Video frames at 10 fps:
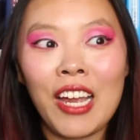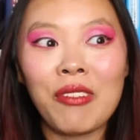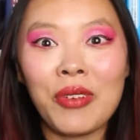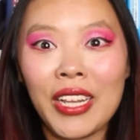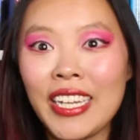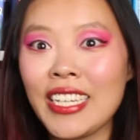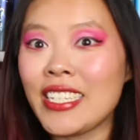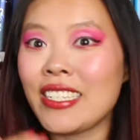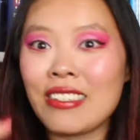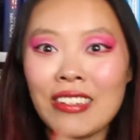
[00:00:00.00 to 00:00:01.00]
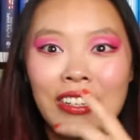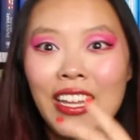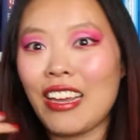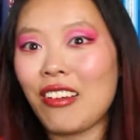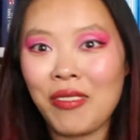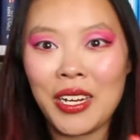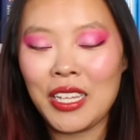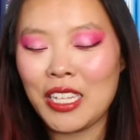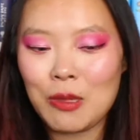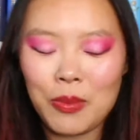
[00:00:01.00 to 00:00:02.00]
I really need to start, like,
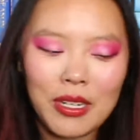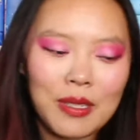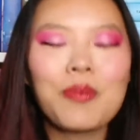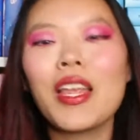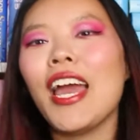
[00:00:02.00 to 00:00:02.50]
reading these books.